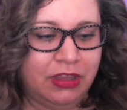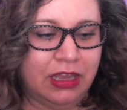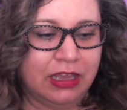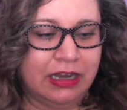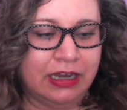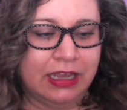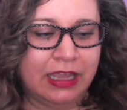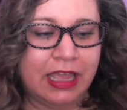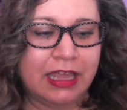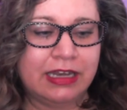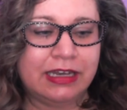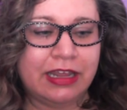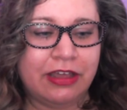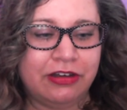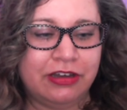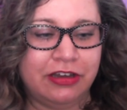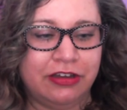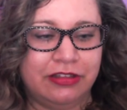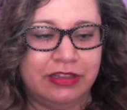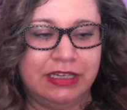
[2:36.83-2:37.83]
And again,
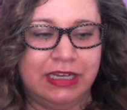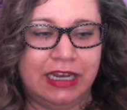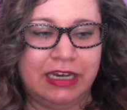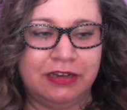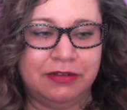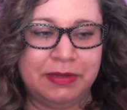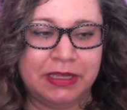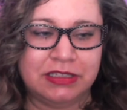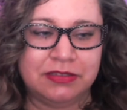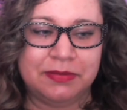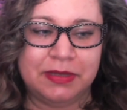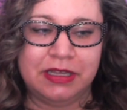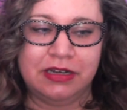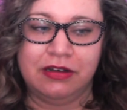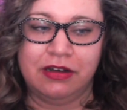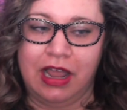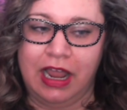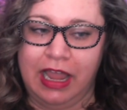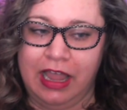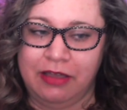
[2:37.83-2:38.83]
down here in the databasement,
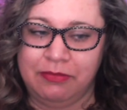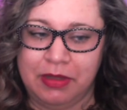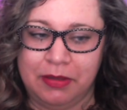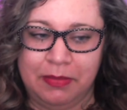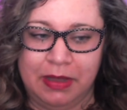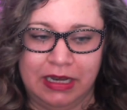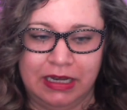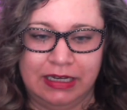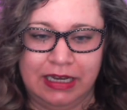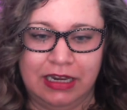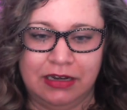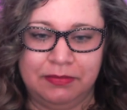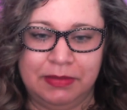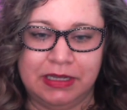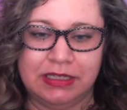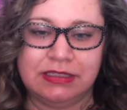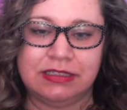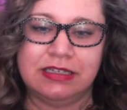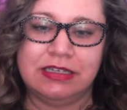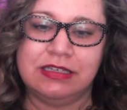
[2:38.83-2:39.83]
I have my main
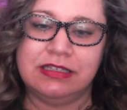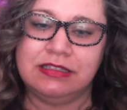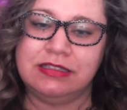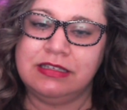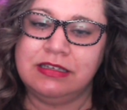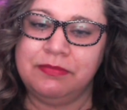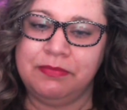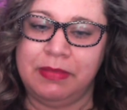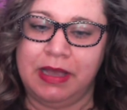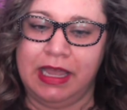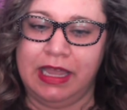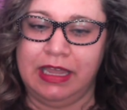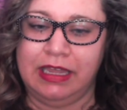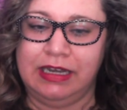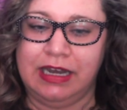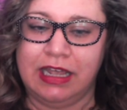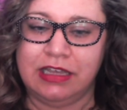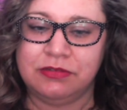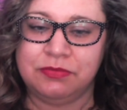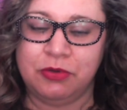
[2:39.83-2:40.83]
databases, my
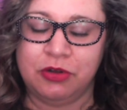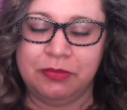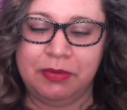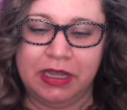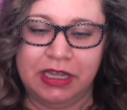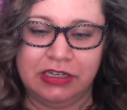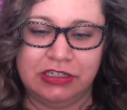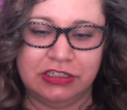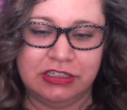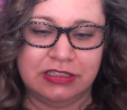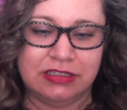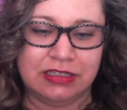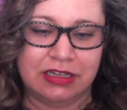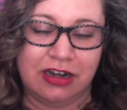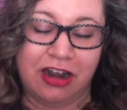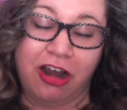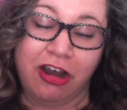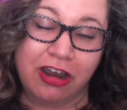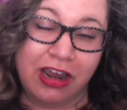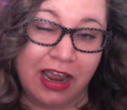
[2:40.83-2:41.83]
dashboard pages, an
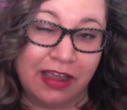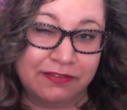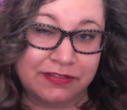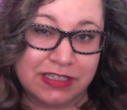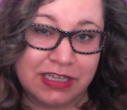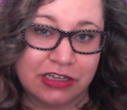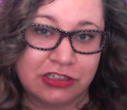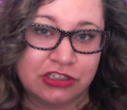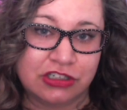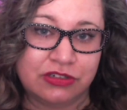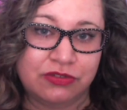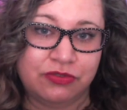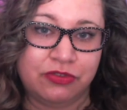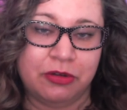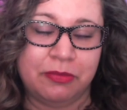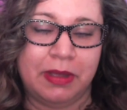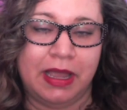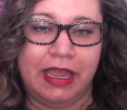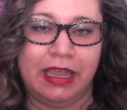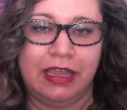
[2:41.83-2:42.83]
archive section
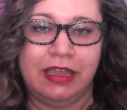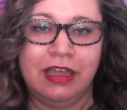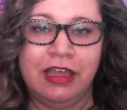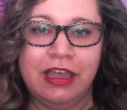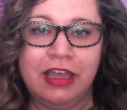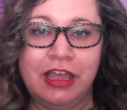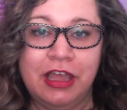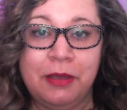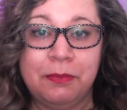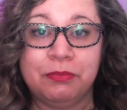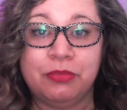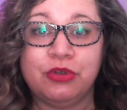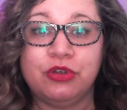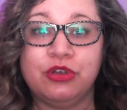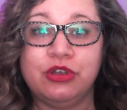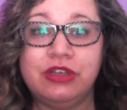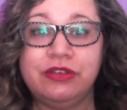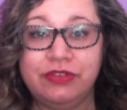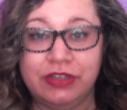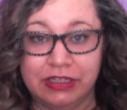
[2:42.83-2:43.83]
for my
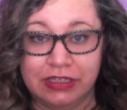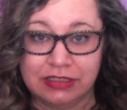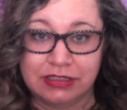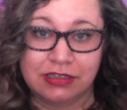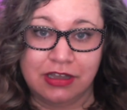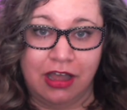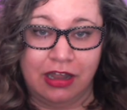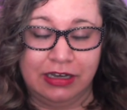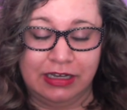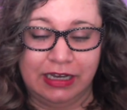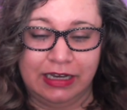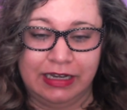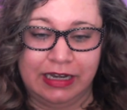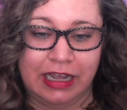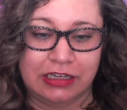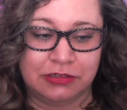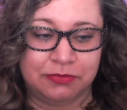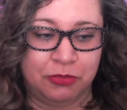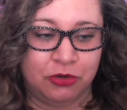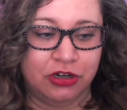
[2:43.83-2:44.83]
previous content
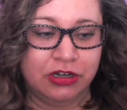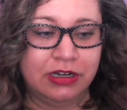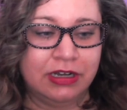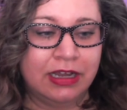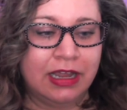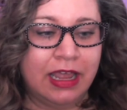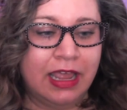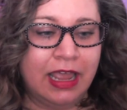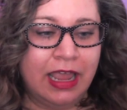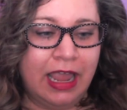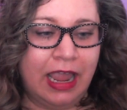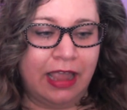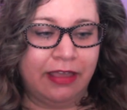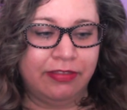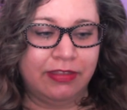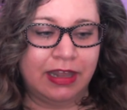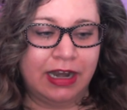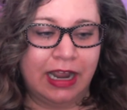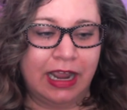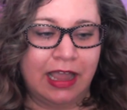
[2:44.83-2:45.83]
dashboard.
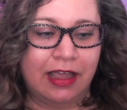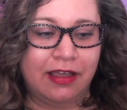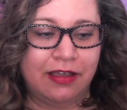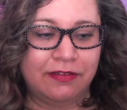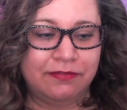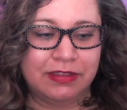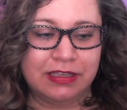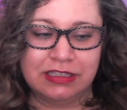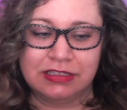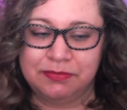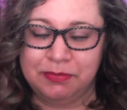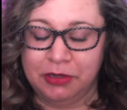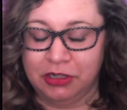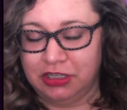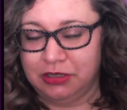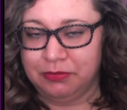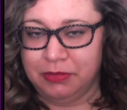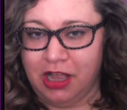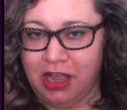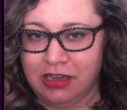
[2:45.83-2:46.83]
And then I have these
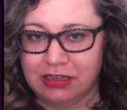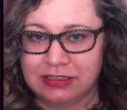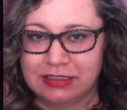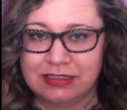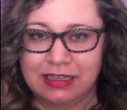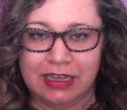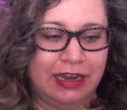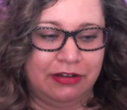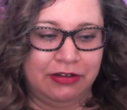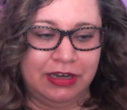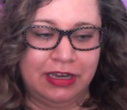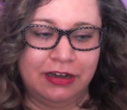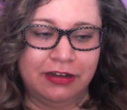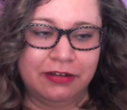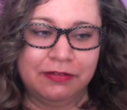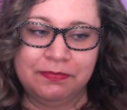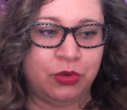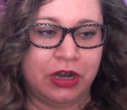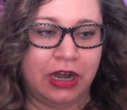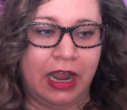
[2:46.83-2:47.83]
building blocks down here
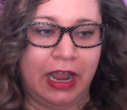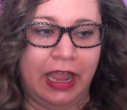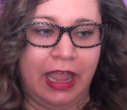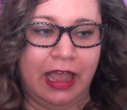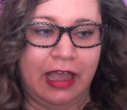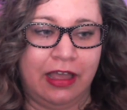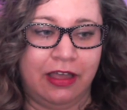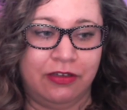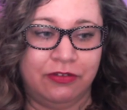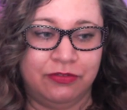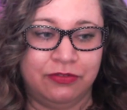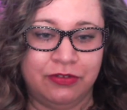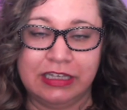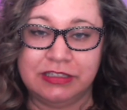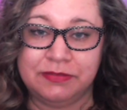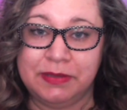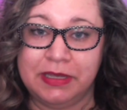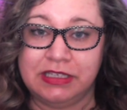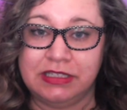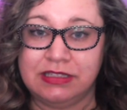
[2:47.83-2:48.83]
where I have a
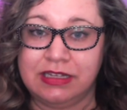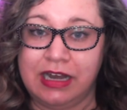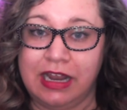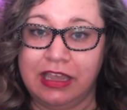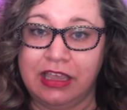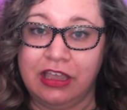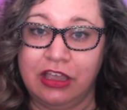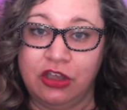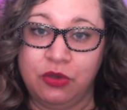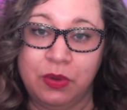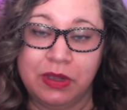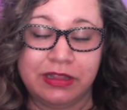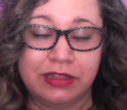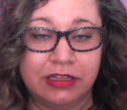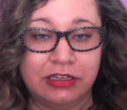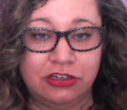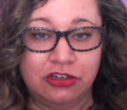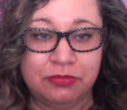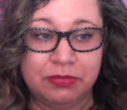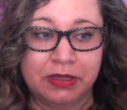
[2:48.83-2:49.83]
space that I can
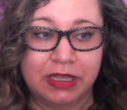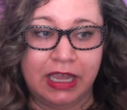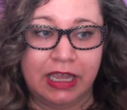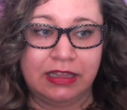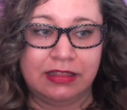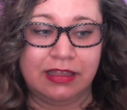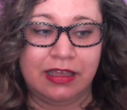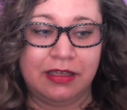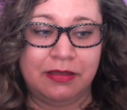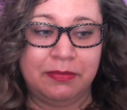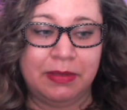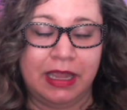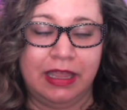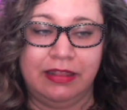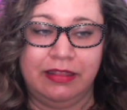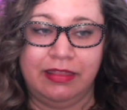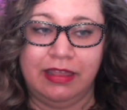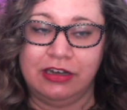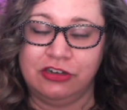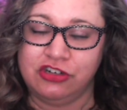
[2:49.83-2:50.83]
quickly duplicate them
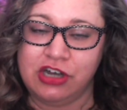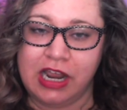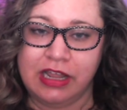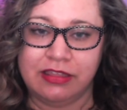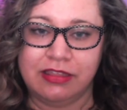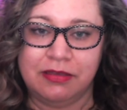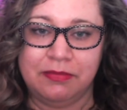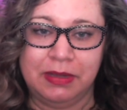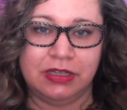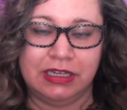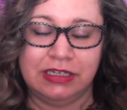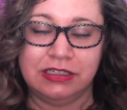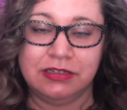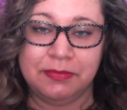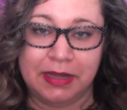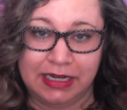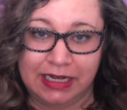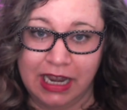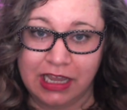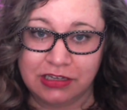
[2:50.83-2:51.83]
and then drag them into
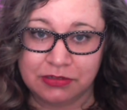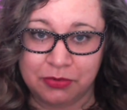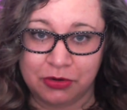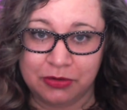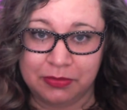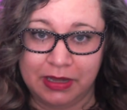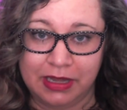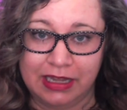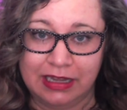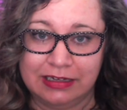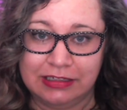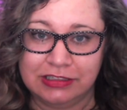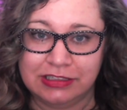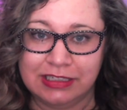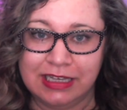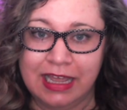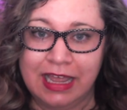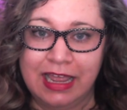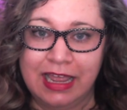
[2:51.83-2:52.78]
my dashboard page